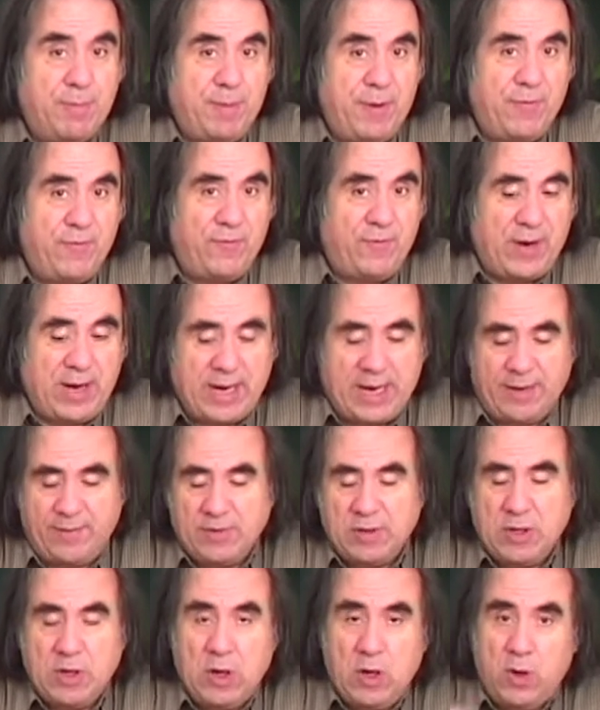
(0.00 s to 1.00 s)
f5,
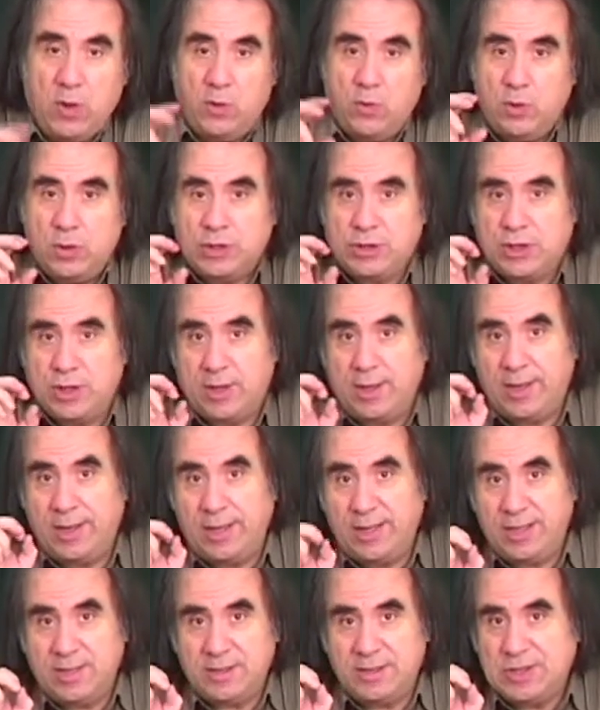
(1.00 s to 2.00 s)
which
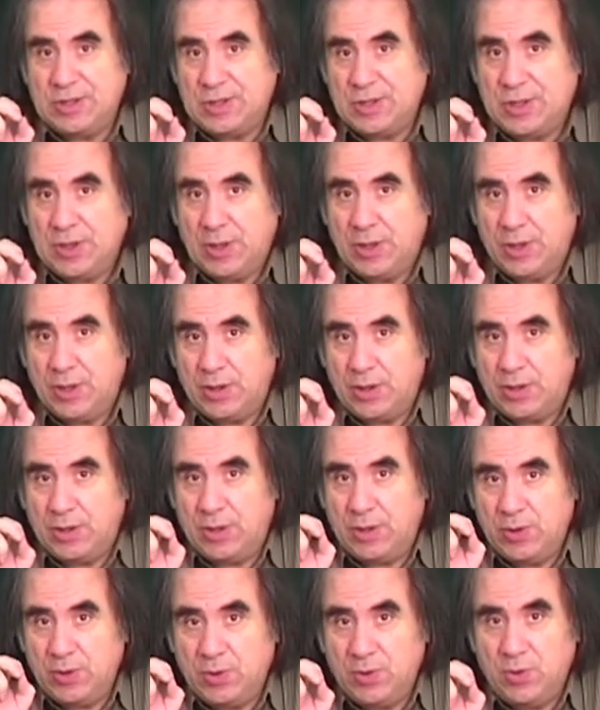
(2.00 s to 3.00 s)
leads
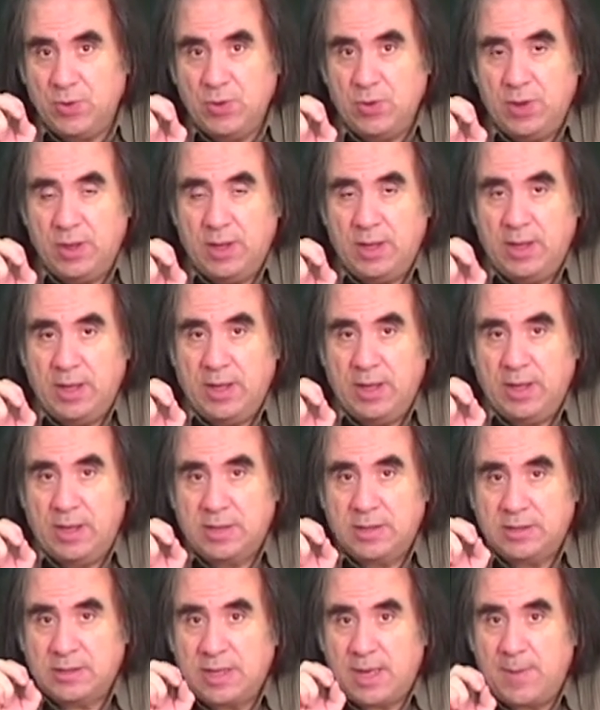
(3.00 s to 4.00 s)
to
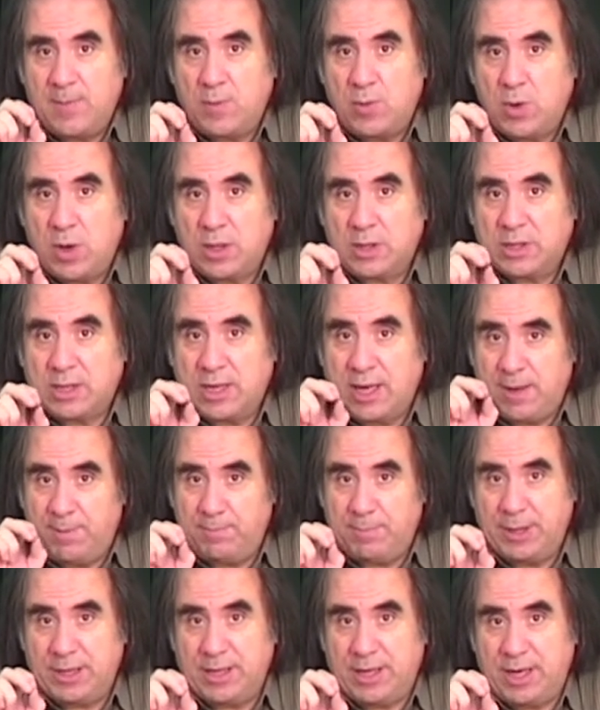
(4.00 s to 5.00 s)
somewhat
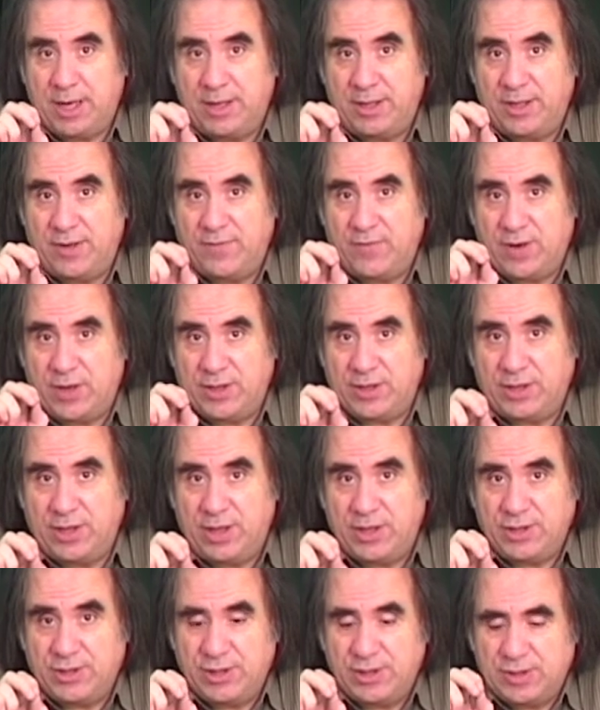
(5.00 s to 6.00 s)
complicated
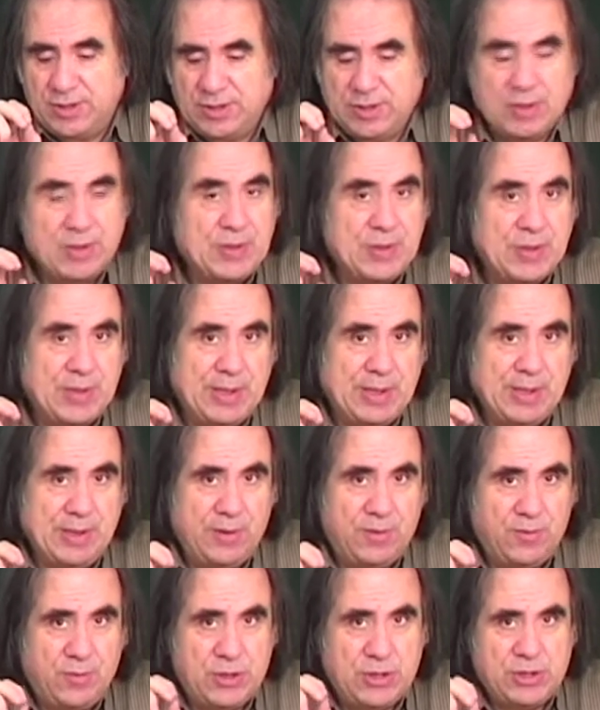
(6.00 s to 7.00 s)
variations,
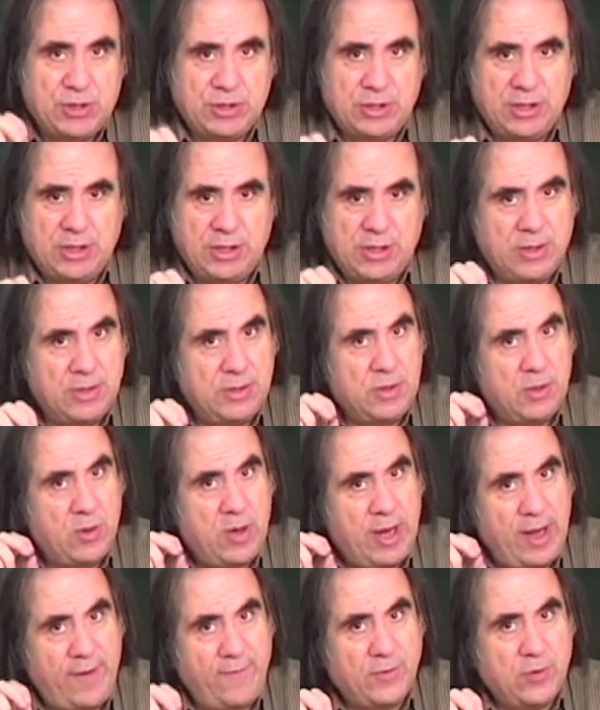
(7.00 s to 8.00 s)
which is you
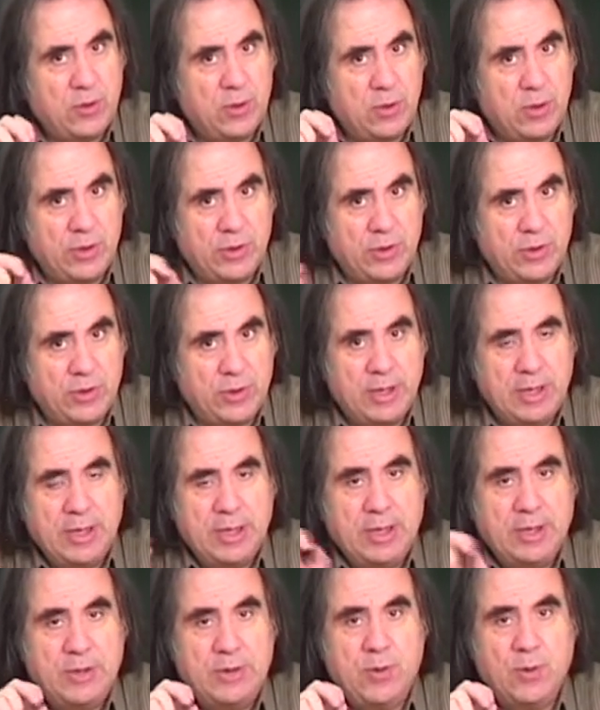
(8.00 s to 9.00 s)
have to learn.
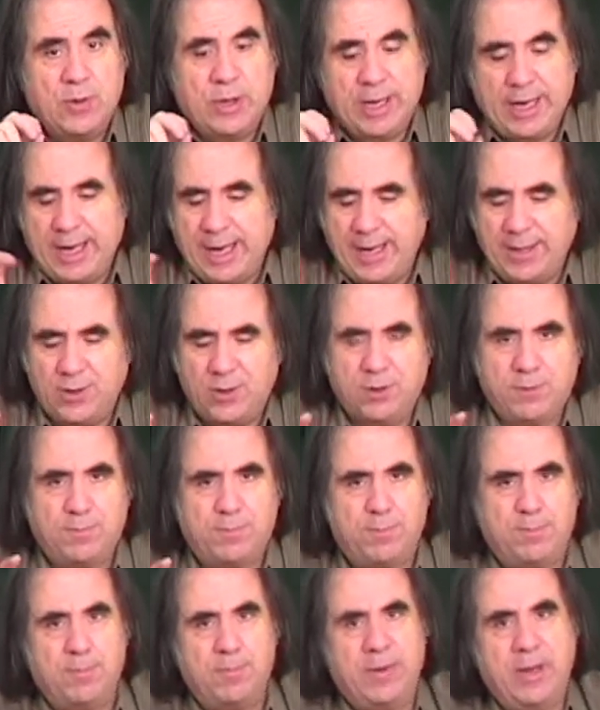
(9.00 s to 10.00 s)
You cannot
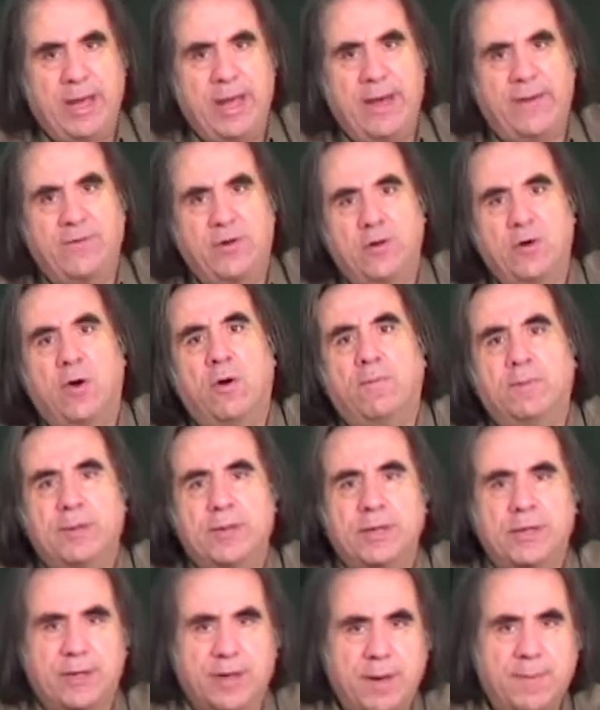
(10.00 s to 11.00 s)
have an
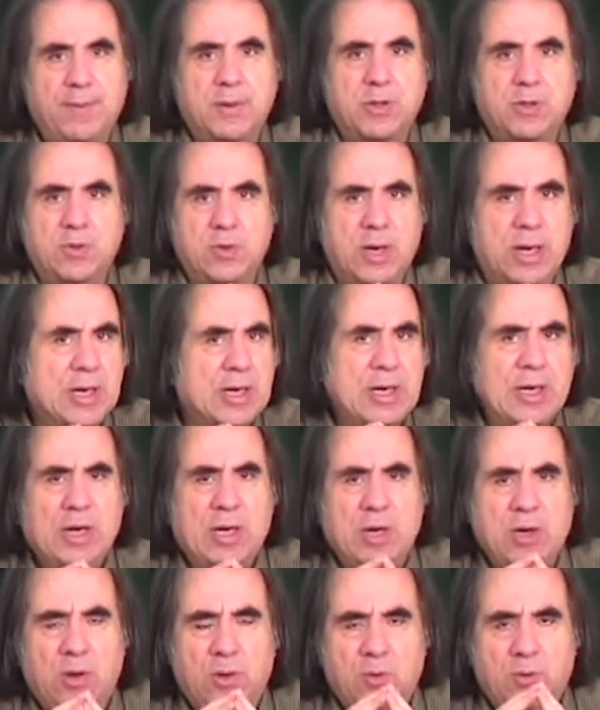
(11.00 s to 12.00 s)
opening repertoire
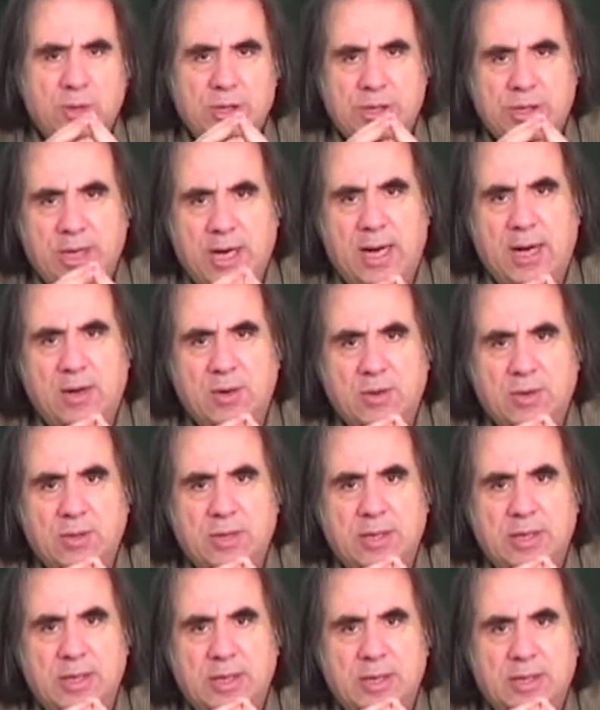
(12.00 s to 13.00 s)
without
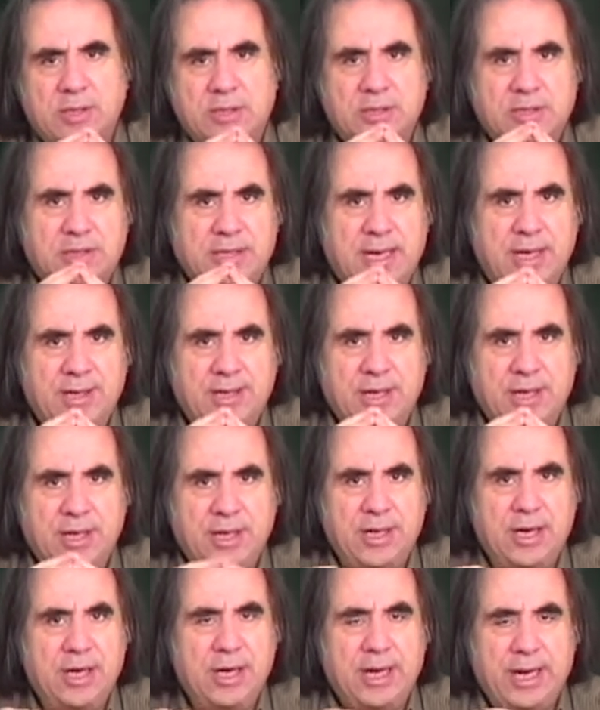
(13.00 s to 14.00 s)

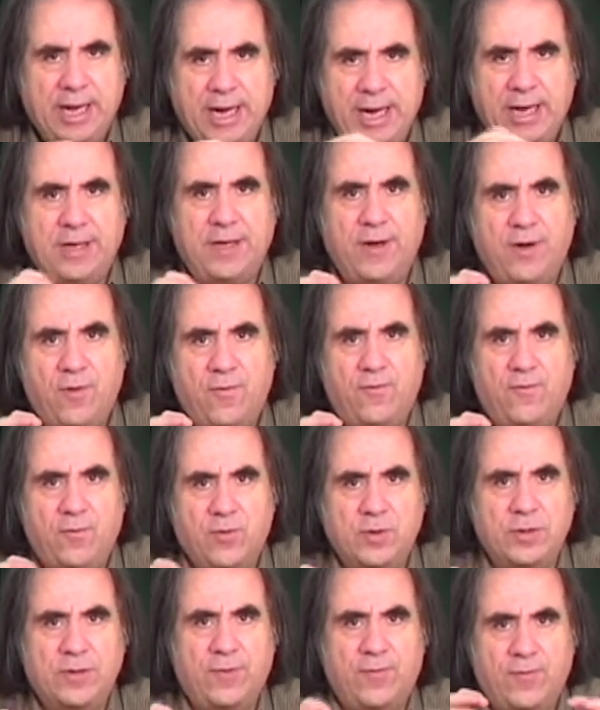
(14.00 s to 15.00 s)
studying any of
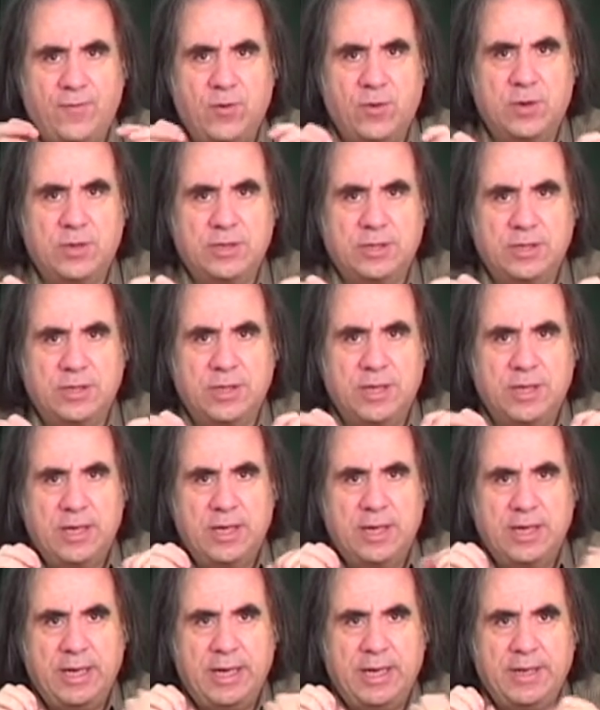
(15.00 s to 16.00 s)
for the forced
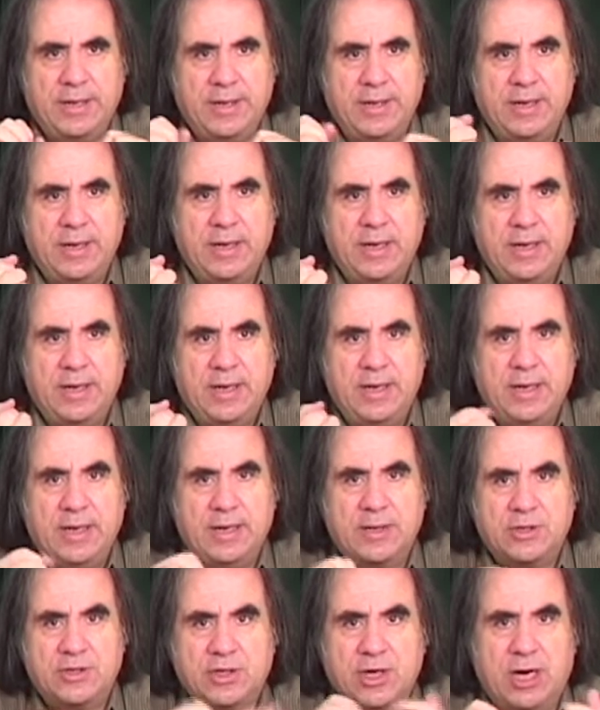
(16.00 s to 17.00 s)
and
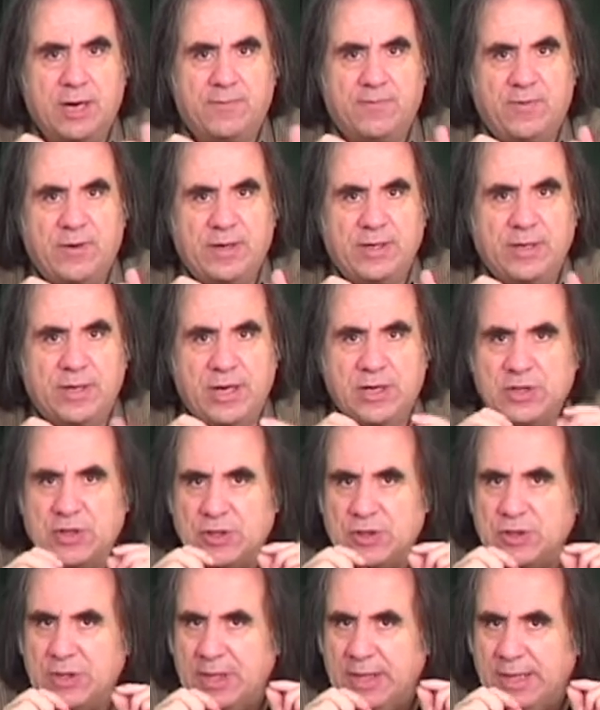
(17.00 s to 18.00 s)
sharp variations.